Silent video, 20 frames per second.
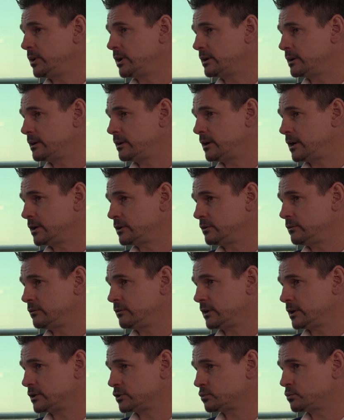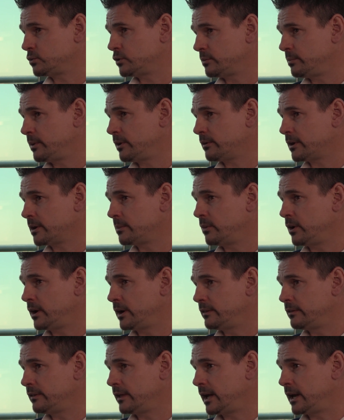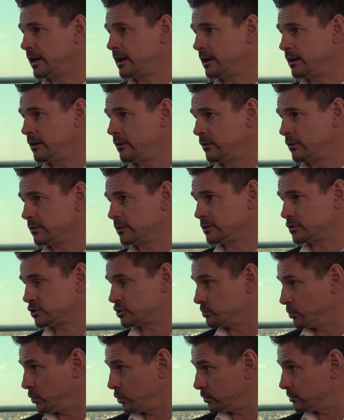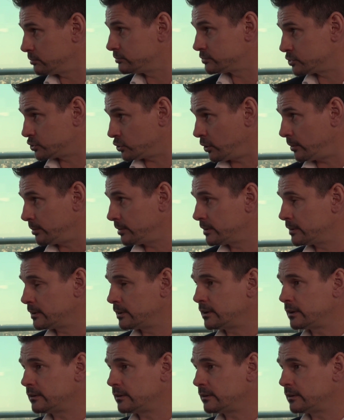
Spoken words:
But I do think it's worth bearing in mind that on a small job,